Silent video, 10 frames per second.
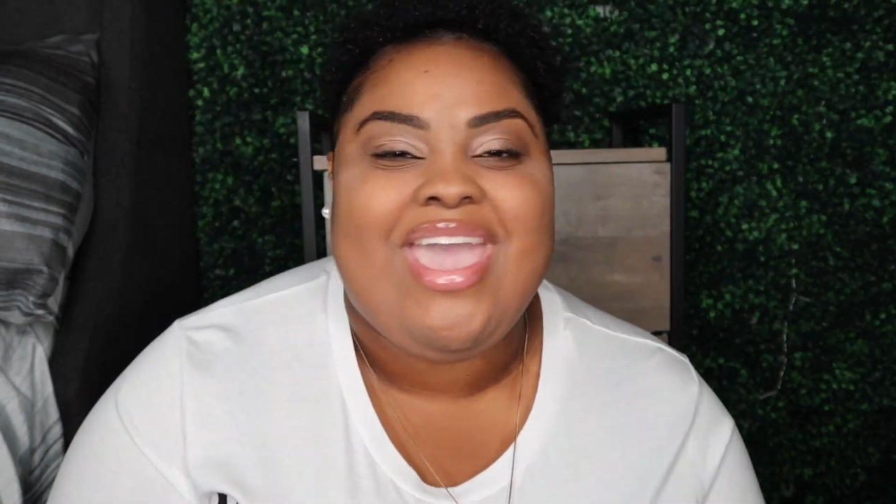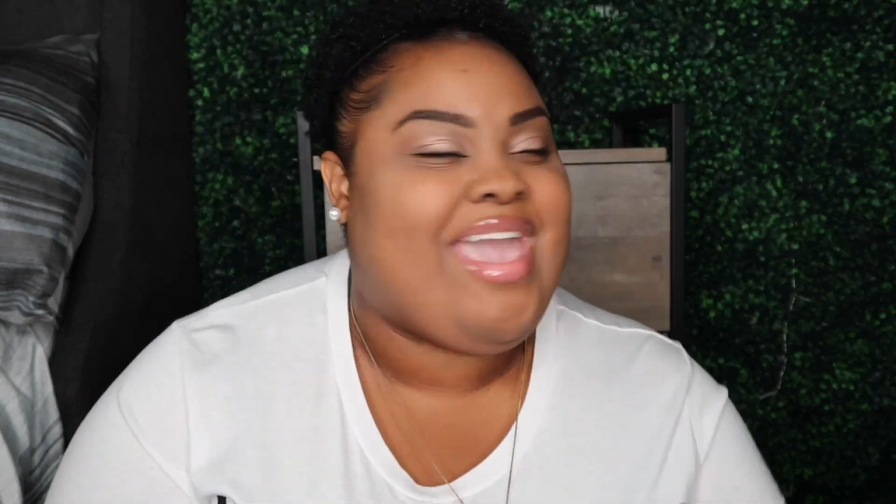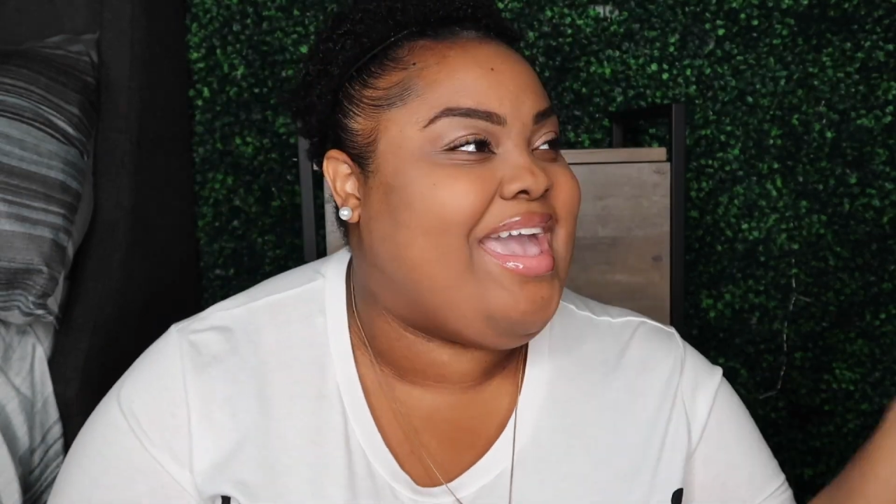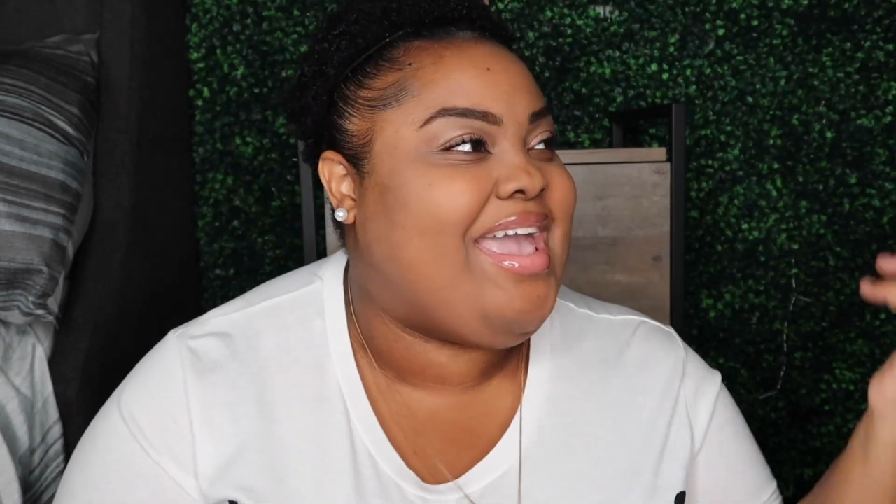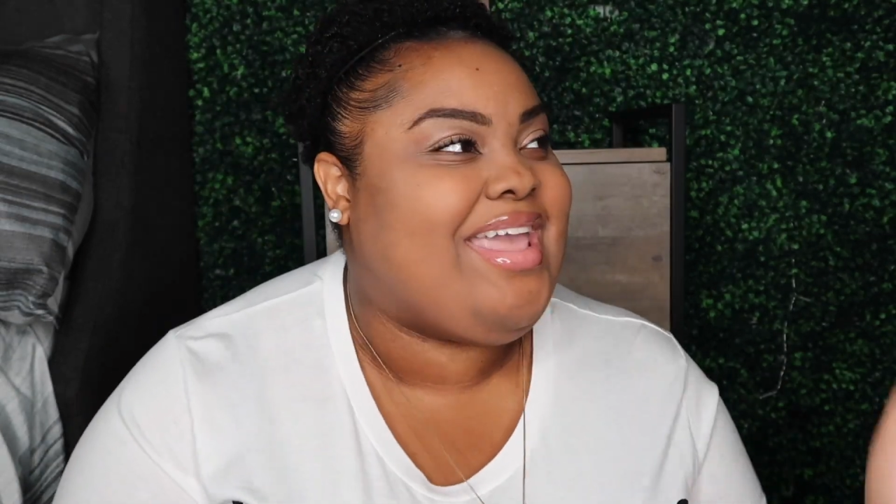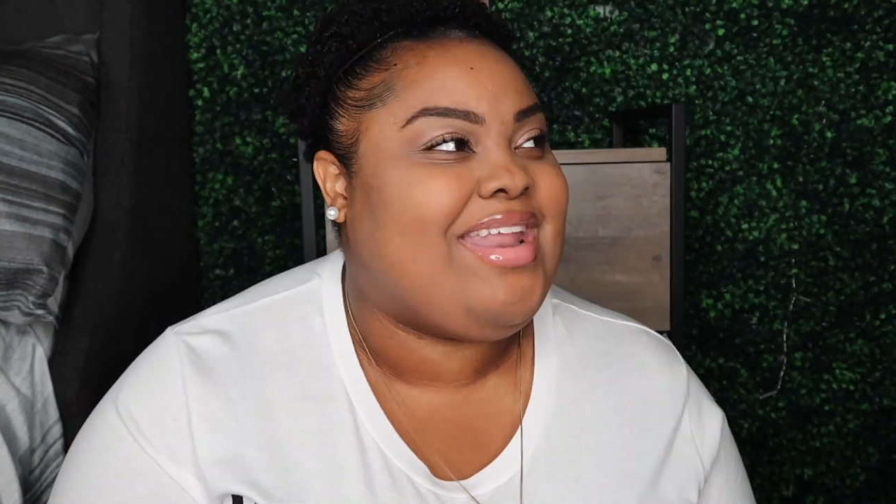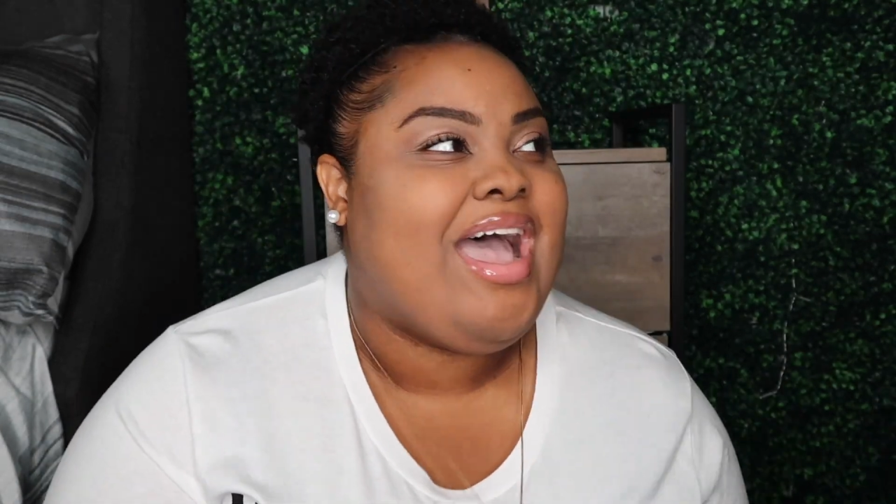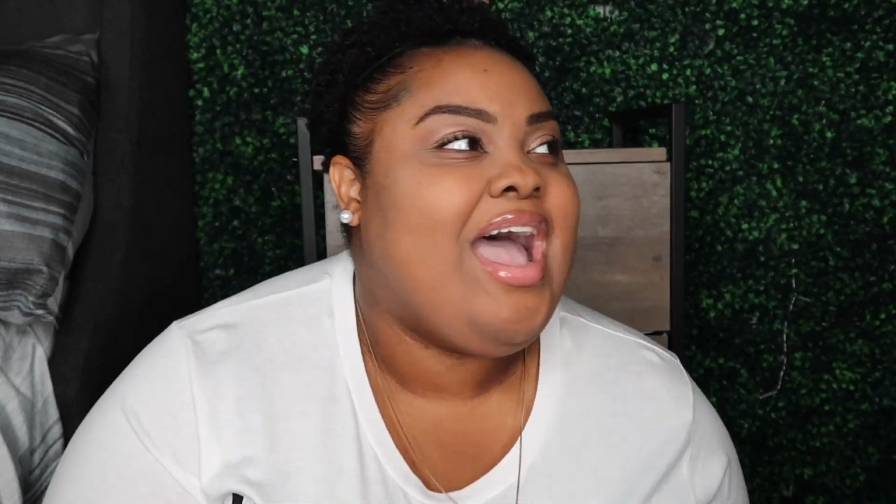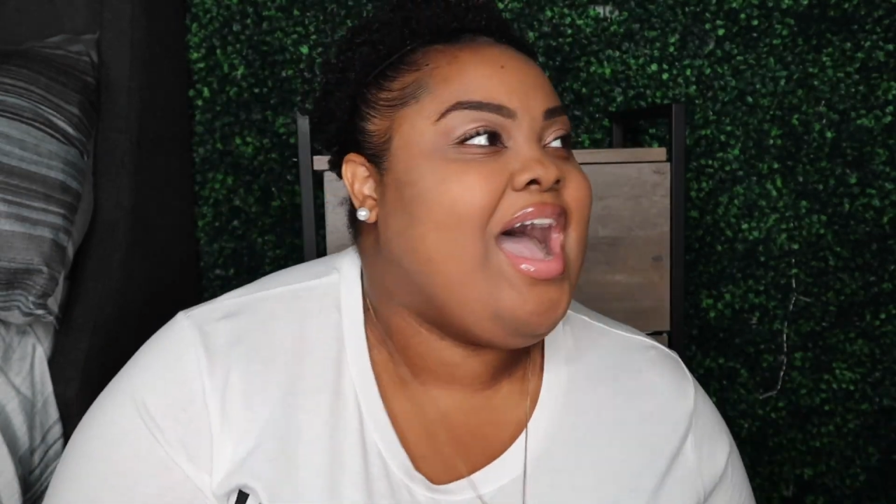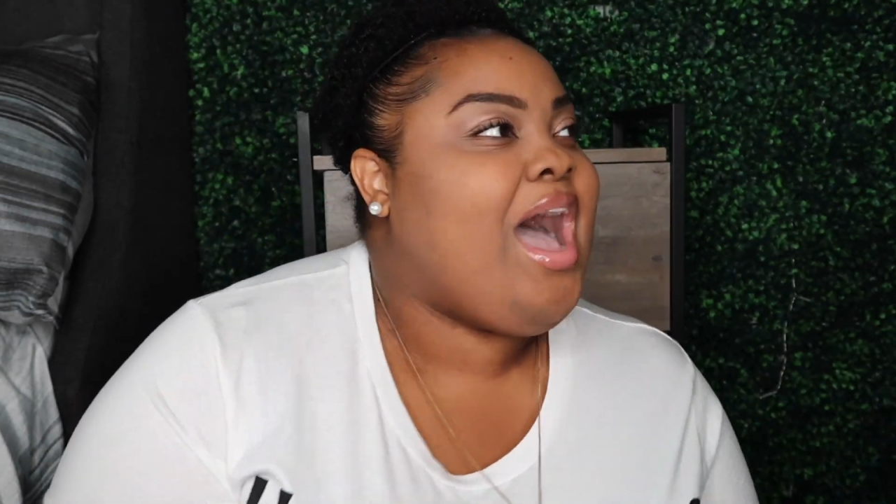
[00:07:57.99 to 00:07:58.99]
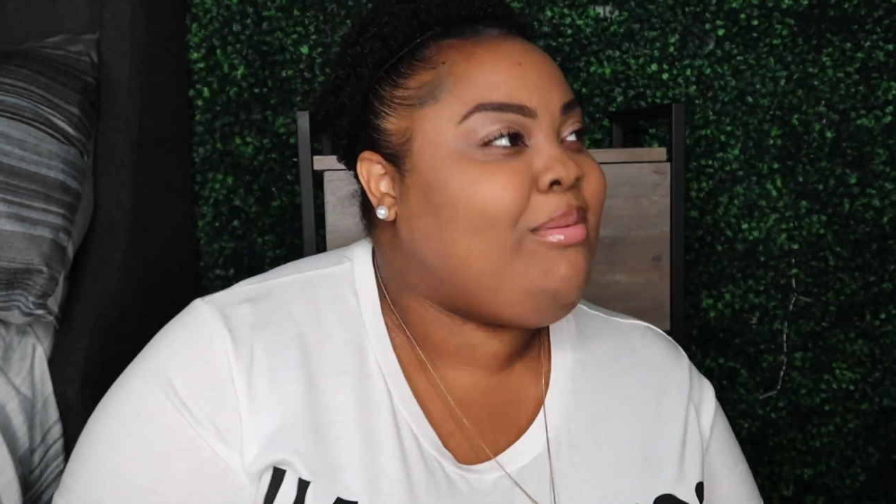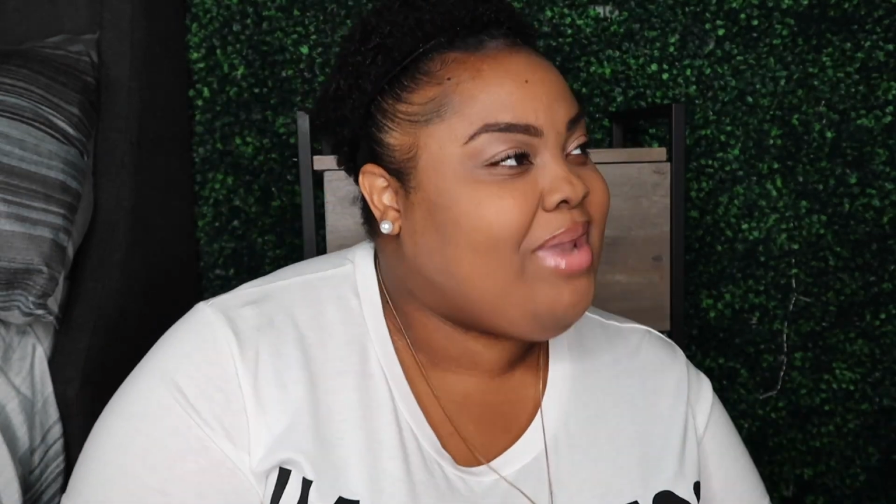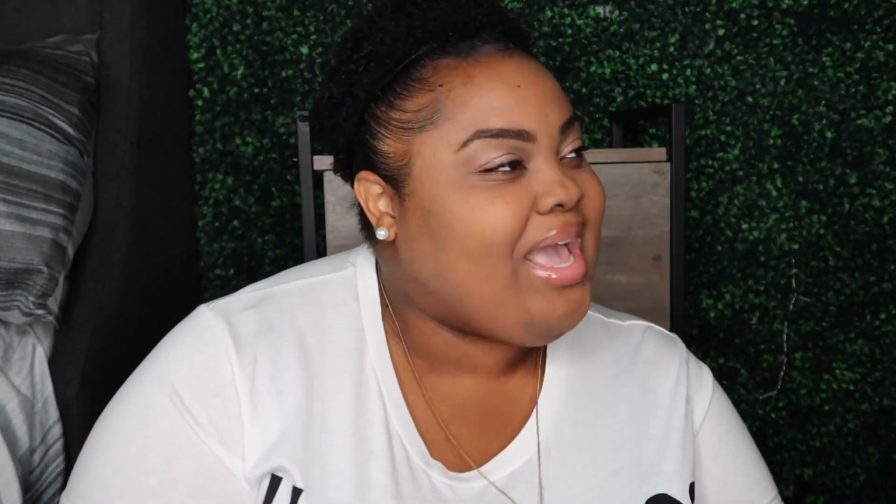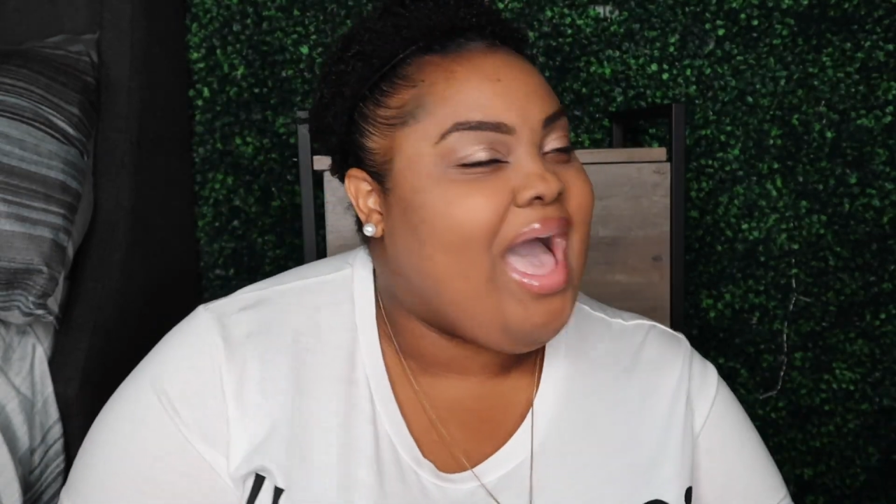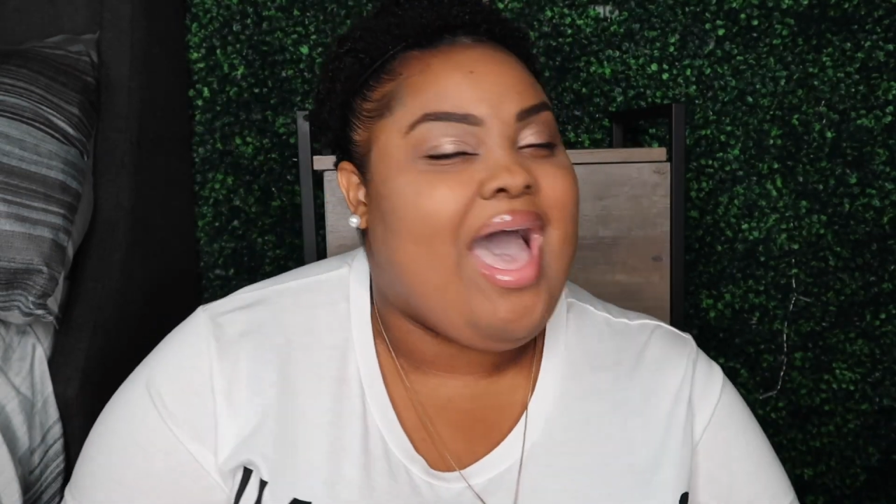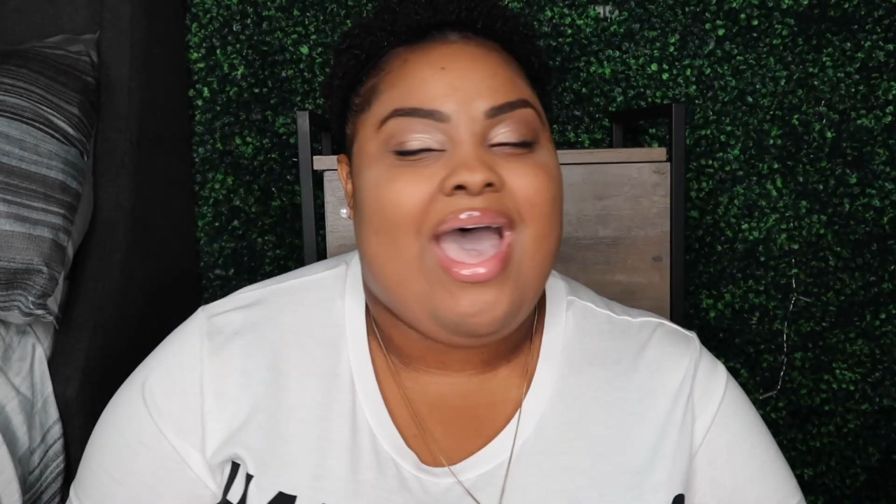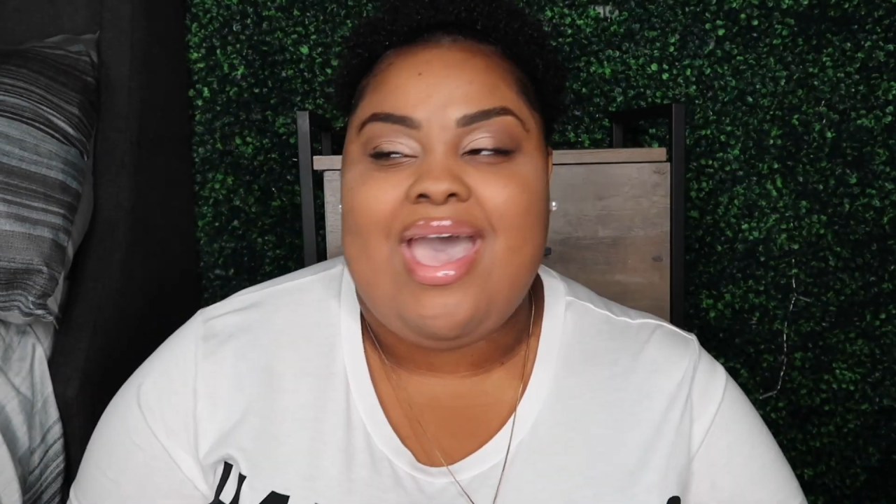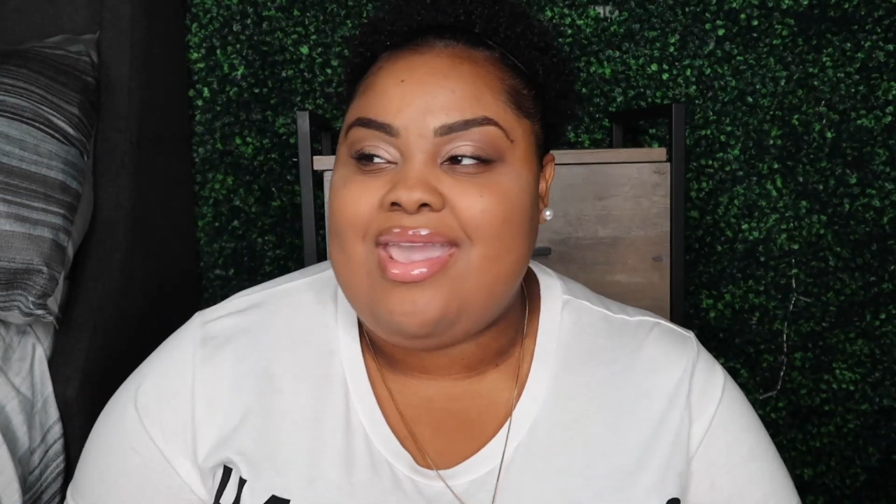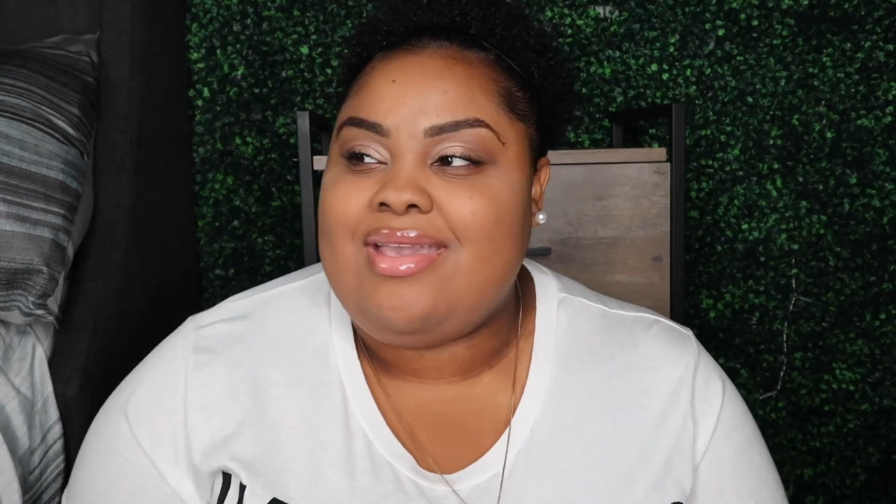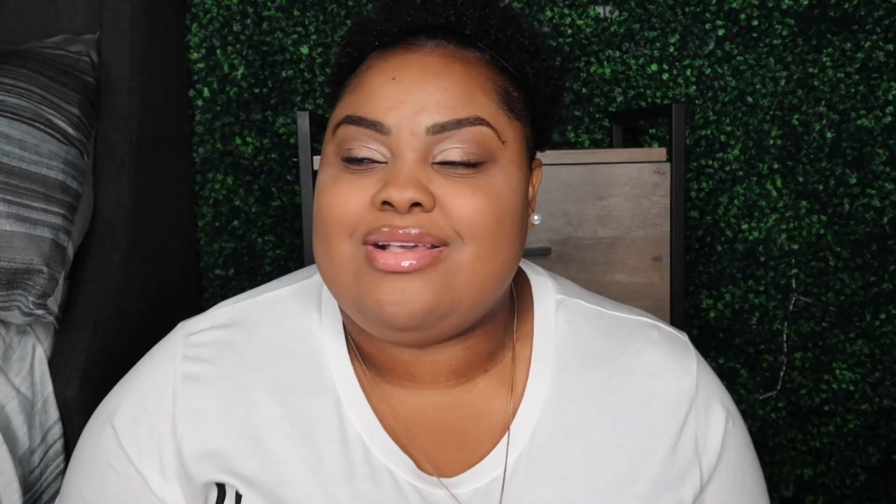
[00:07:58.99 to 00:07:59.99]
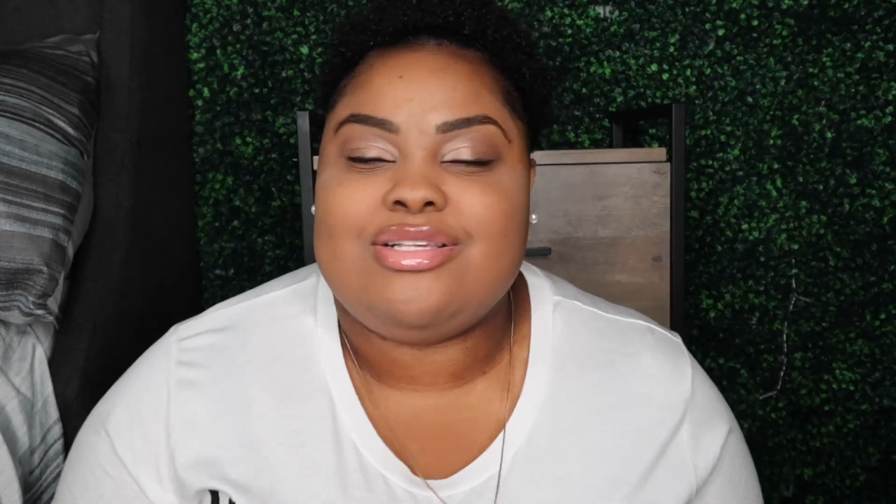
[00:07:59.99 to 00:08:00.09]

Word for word: And I'm like, all right.